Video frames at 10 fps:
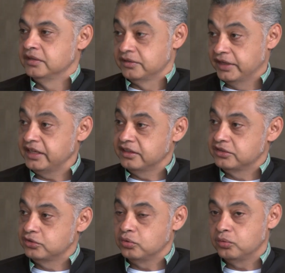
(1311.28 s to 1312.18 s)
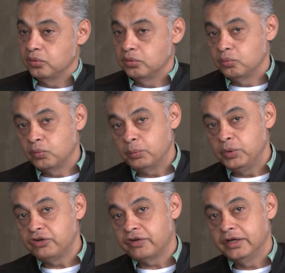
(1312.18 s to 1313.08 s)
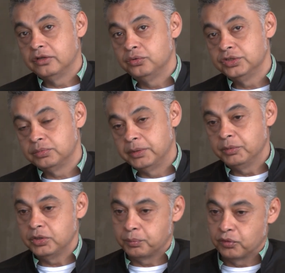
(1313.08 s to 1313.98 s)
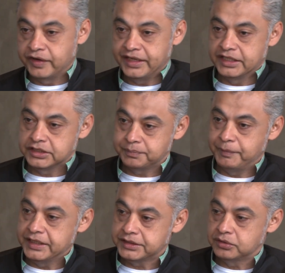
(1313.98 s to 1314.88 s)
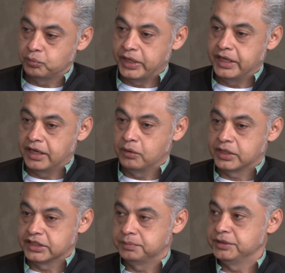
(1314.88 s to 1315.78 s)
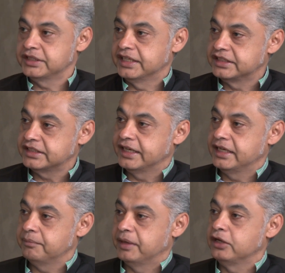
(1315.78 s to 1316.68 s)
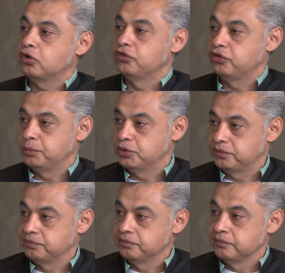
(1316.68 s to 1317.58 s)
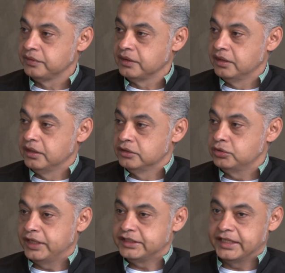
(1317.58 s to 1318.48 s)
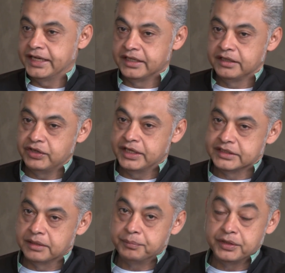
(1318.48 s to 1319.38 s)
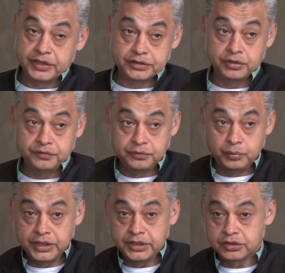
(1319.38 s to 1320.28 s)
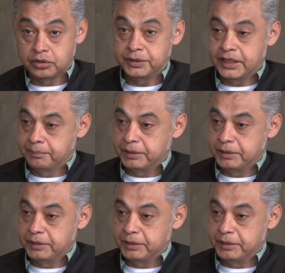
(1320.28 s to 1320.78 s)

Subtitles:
Right? So what we try to do is to be able to provide that space where our customers can sign up and contribute. So let's say I give you an example, right? So if within this community, I